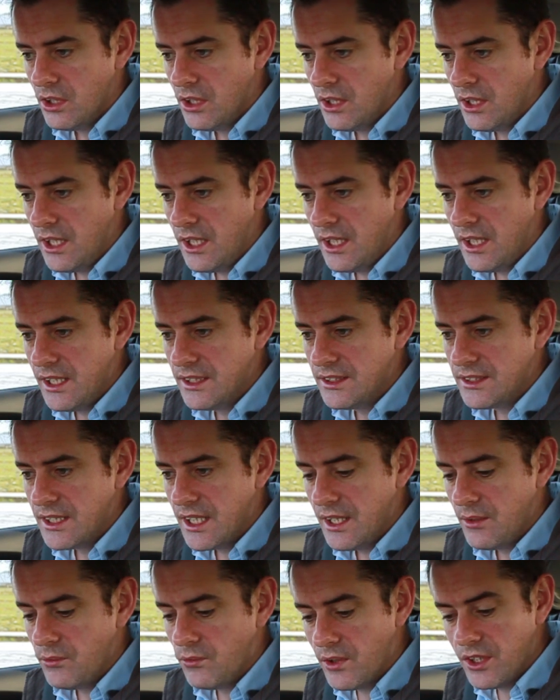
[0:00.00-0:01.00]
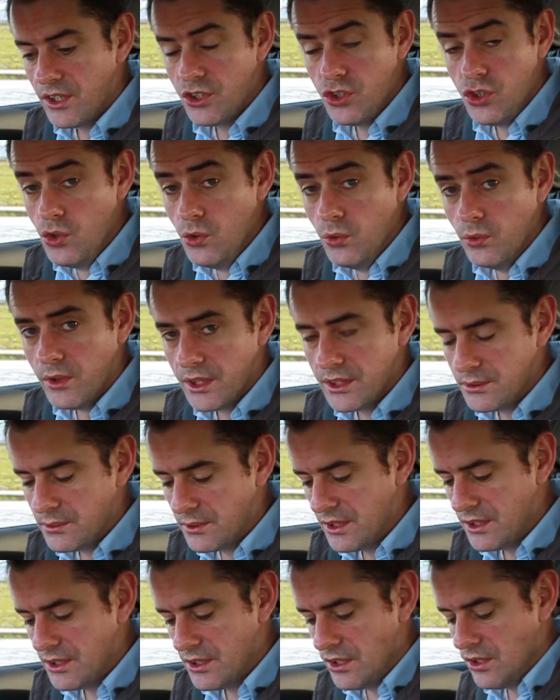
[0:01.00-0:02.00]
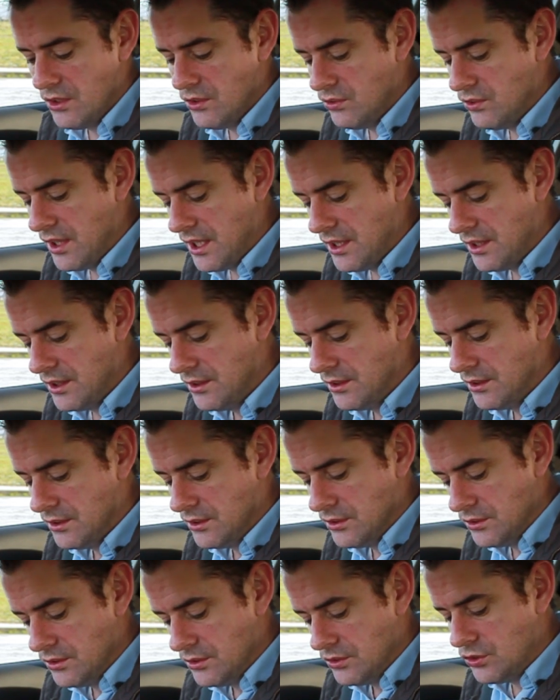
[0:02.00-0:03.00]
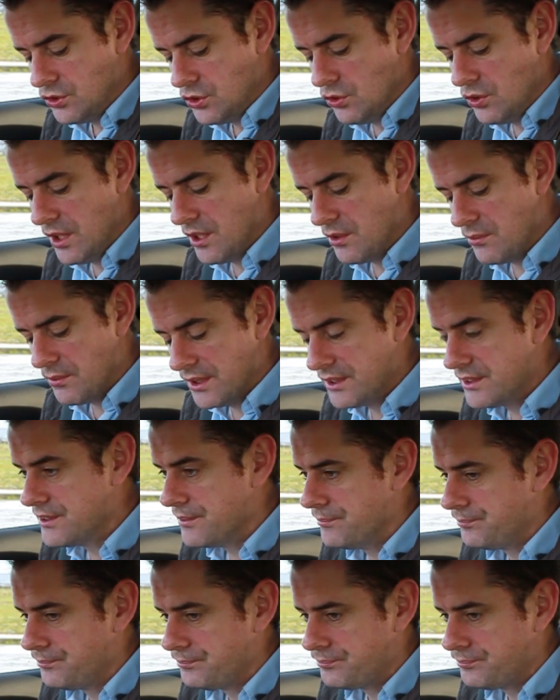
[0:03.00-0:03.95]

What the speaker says: is one of the new ones, one of the new 2-litre ones,